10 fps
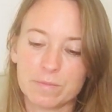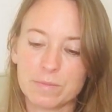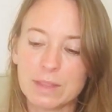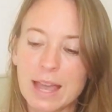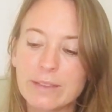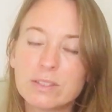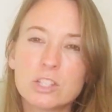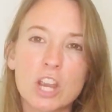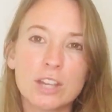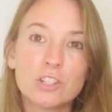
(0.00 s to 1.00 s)
Life's
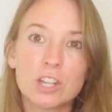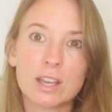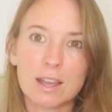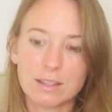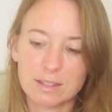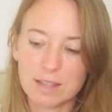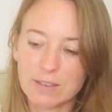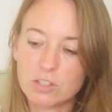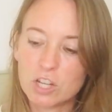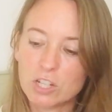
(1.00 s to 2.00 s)
changing us.
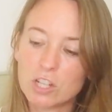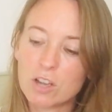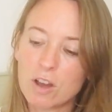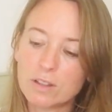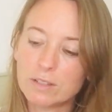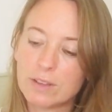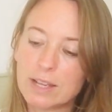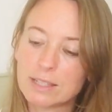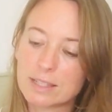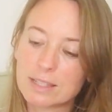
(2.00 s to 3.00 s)
Life's changing all of
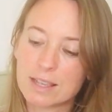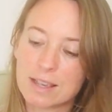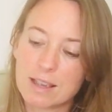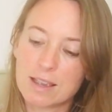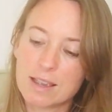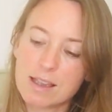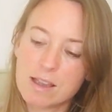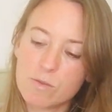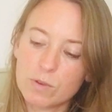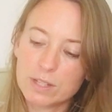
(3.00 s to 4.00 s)
us.
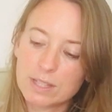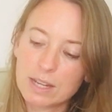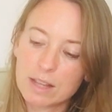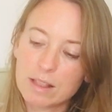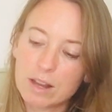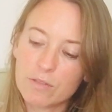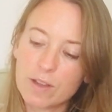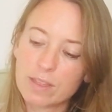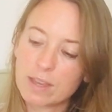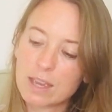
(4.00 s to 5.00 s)
And we're just going to
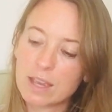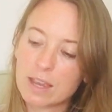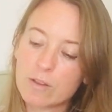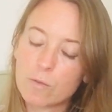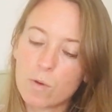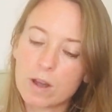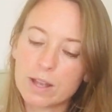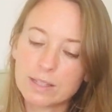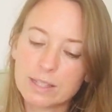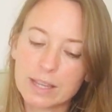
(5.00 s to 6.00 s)
clarify the King of
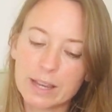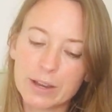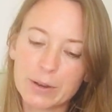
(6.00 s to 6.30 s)
Wands here.